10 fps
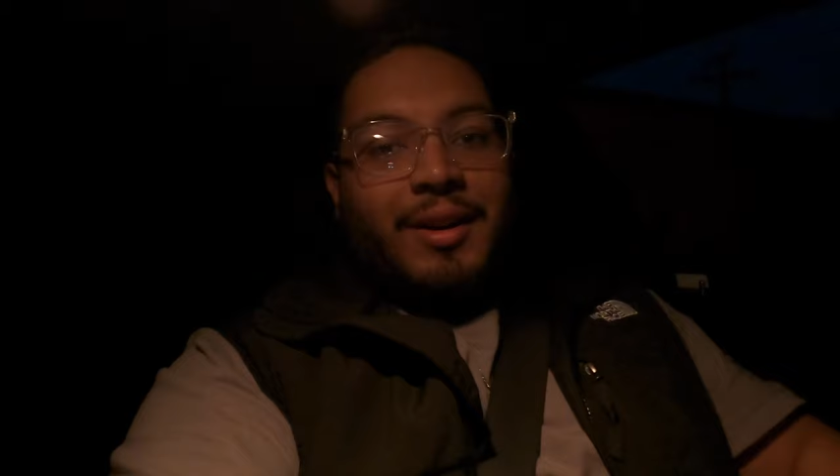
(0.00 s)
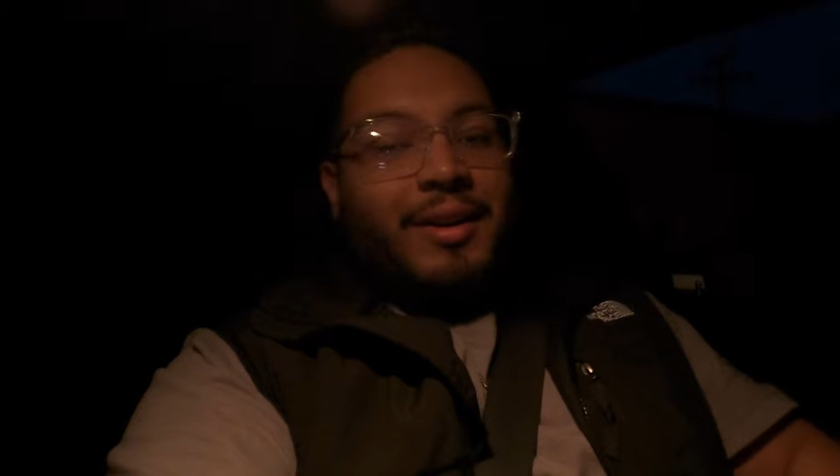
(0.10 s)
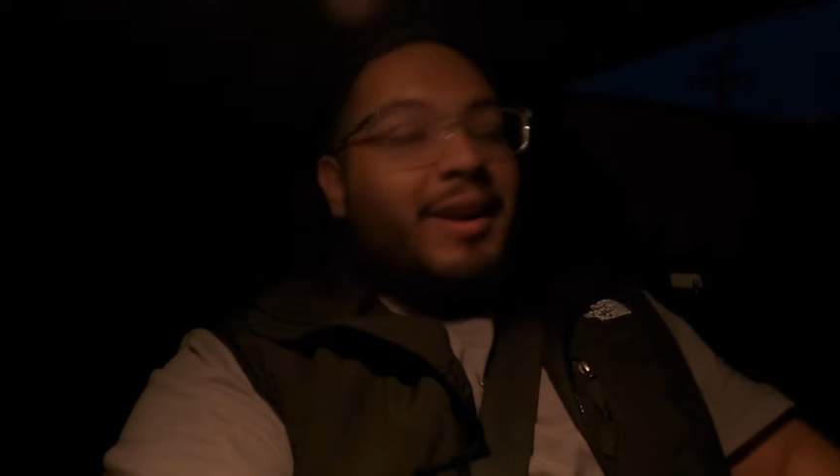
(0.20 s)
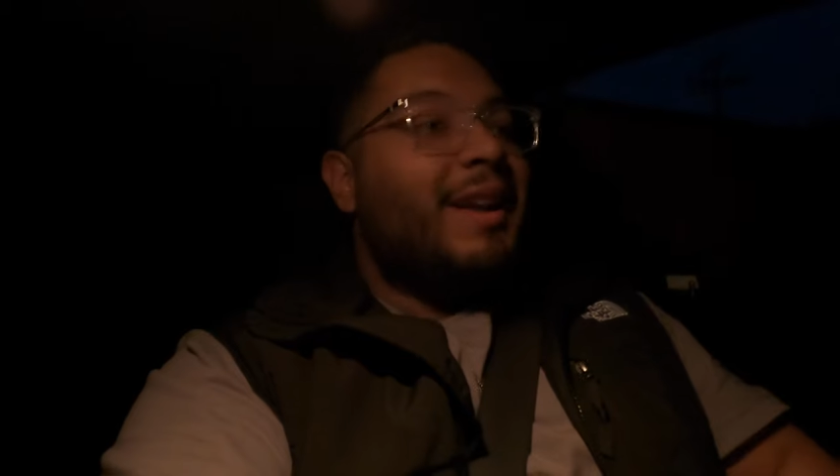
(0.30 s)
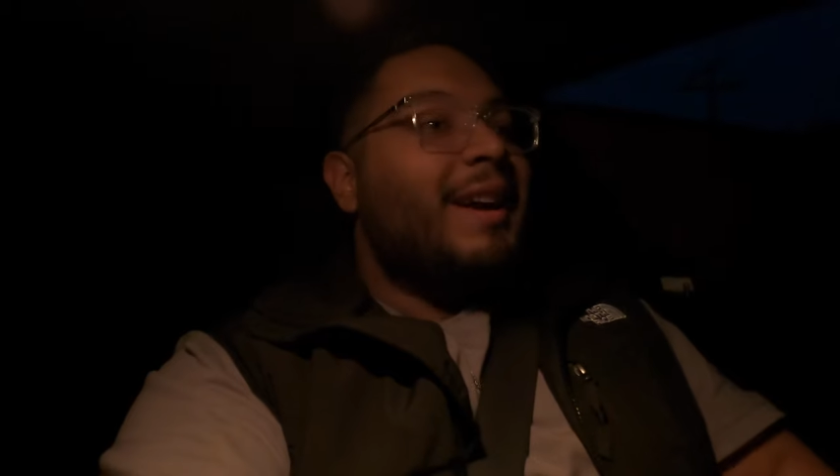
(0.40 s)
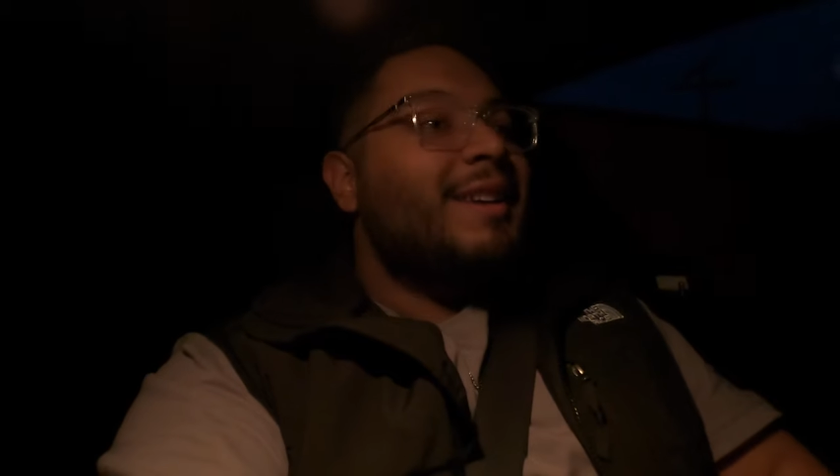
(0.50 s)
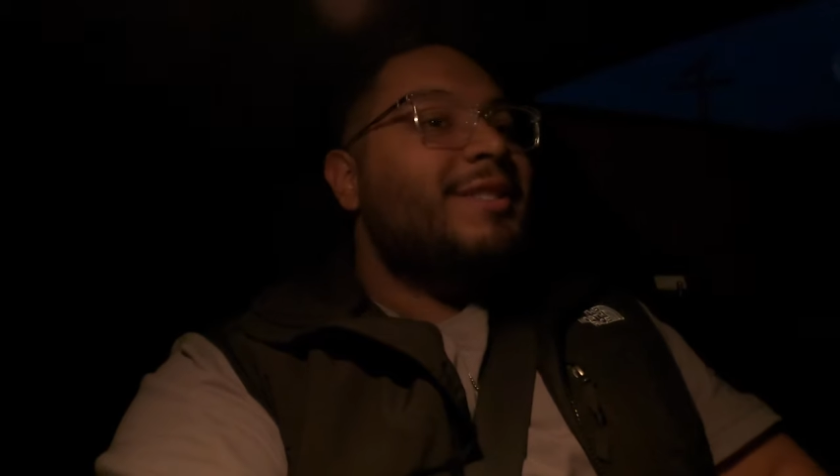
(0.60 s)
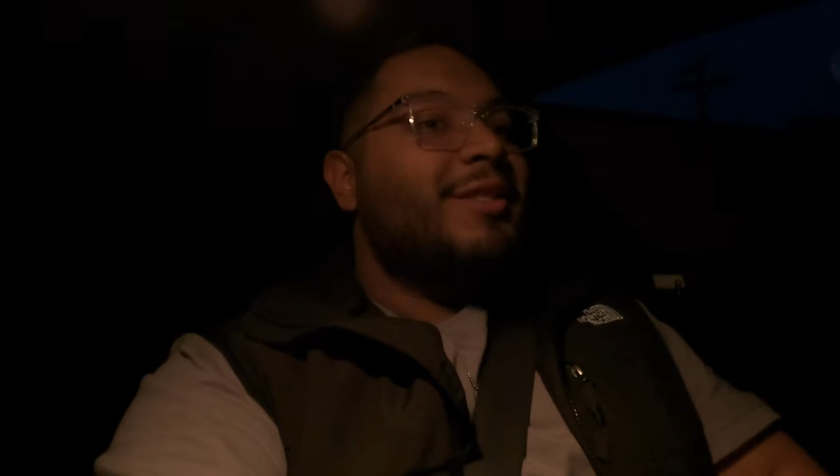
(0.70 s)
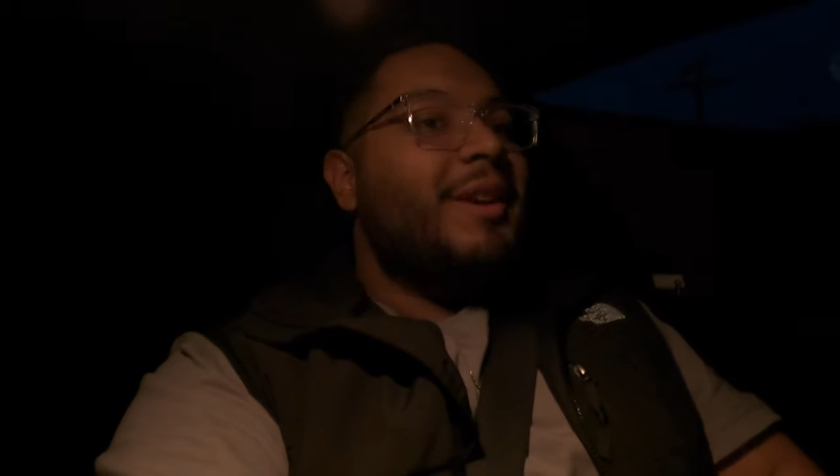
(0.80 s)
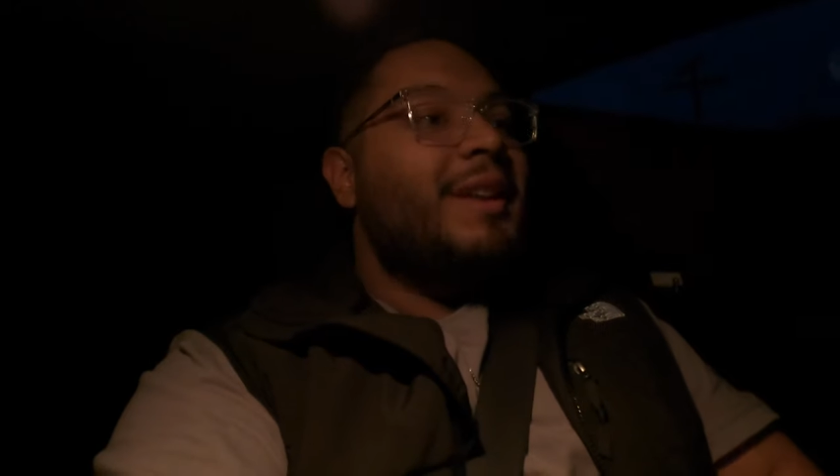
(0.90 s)
All right guys,
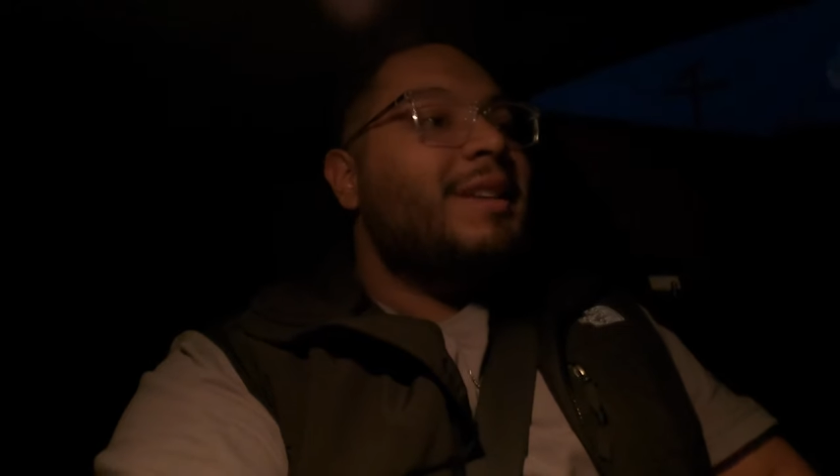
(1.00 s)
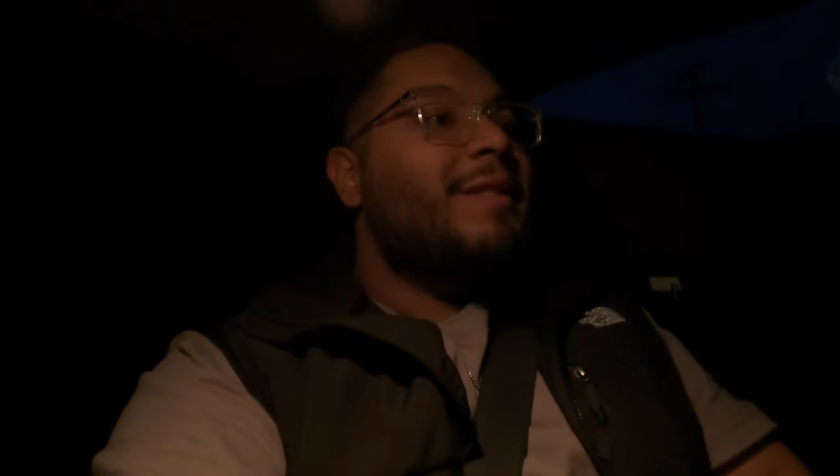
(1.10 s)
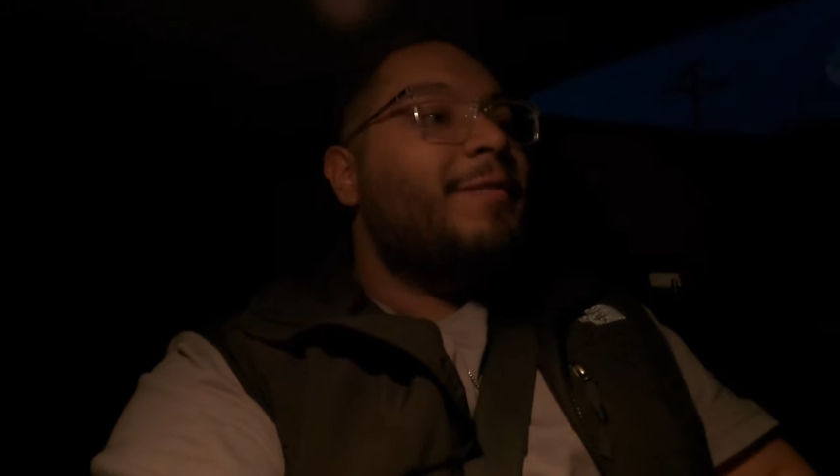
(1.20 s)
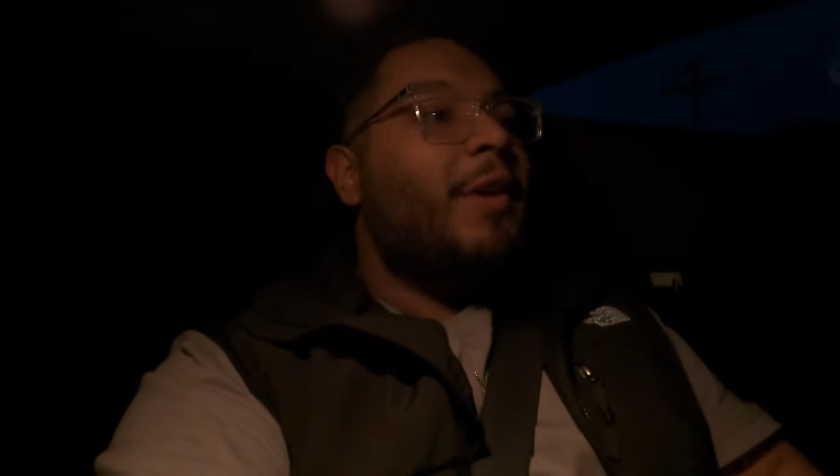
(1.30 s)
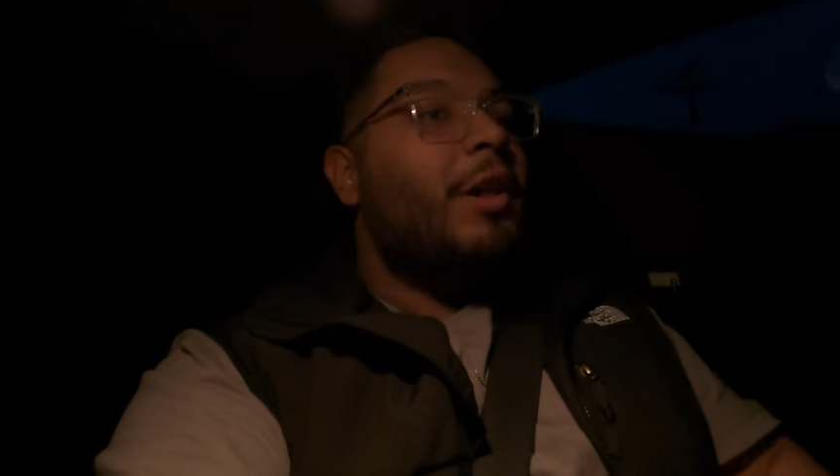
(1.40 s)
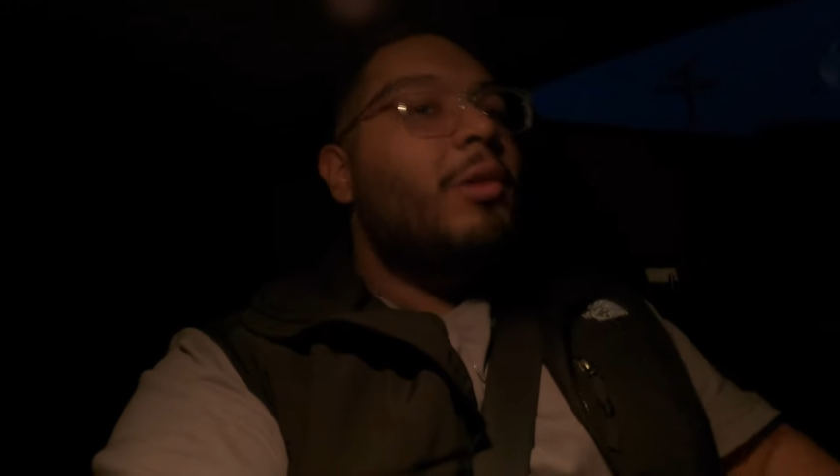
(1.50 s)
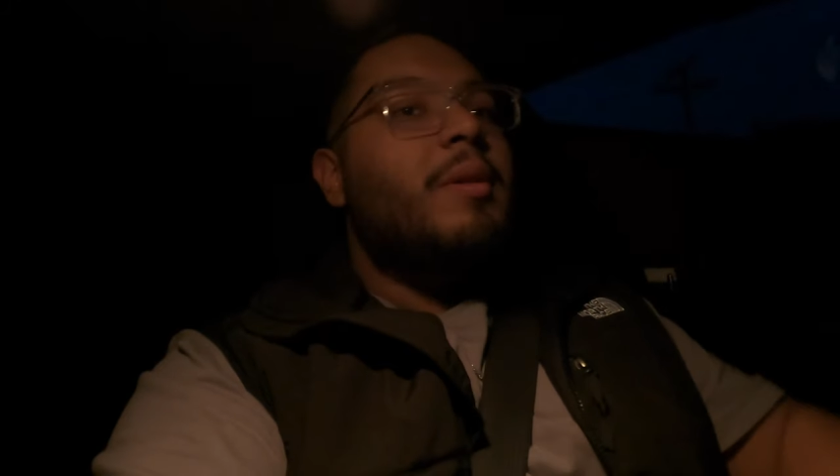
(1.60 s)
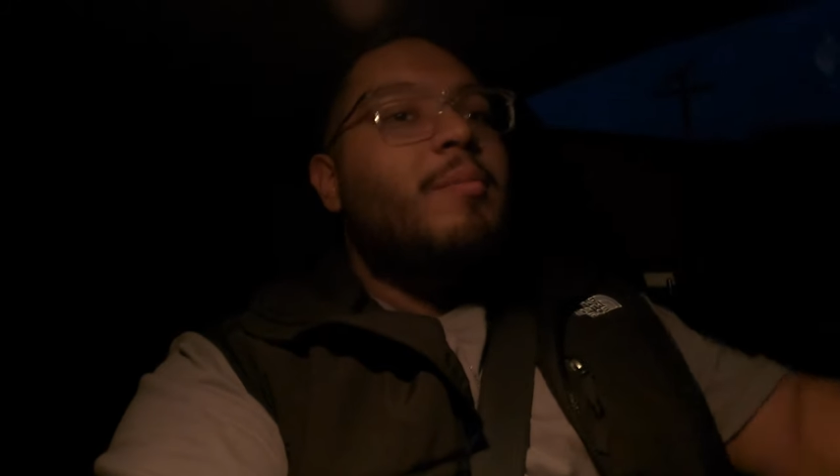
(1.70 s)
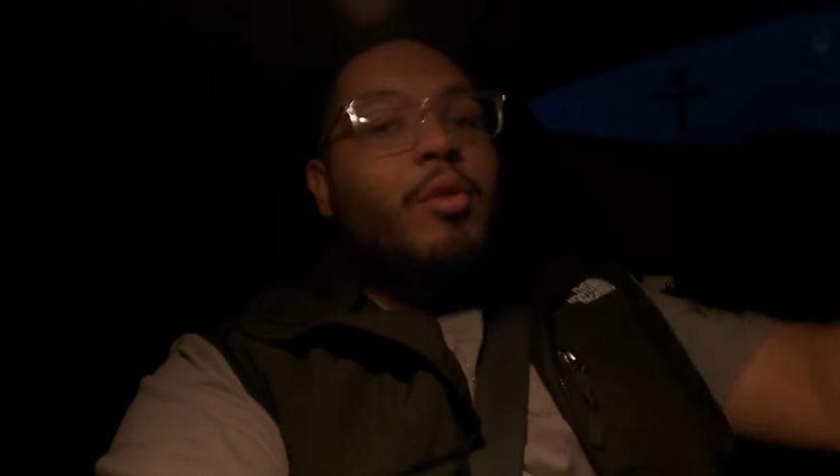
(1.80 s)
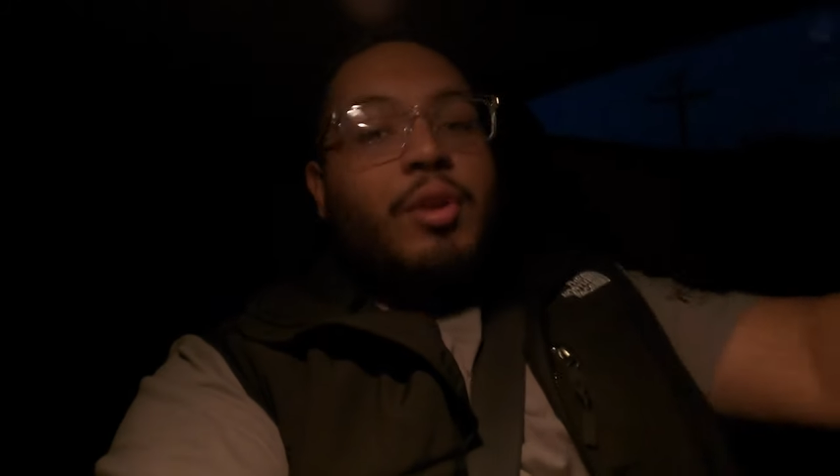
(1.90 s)
so it is the
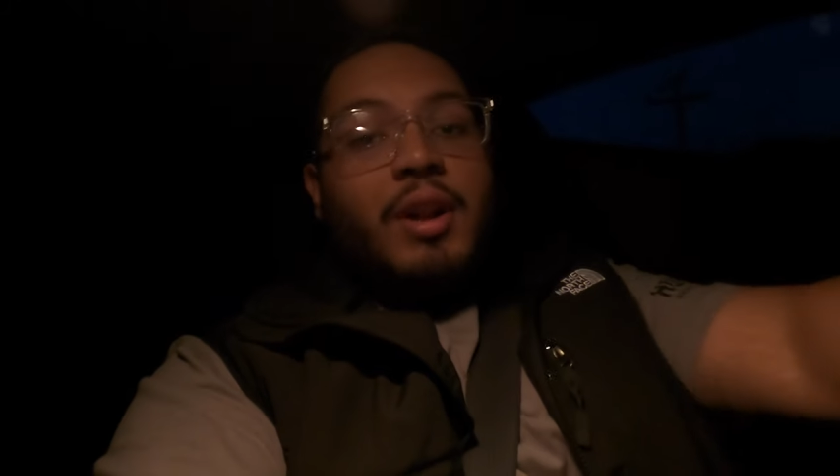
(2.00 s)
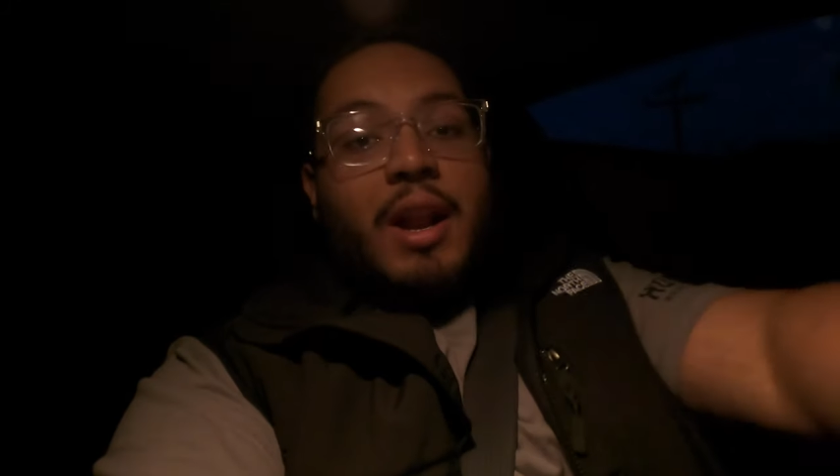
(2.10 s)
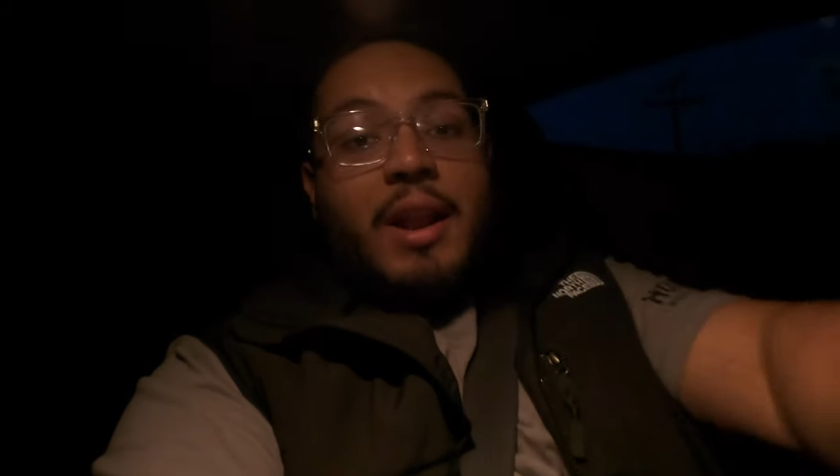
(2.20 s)
following morning and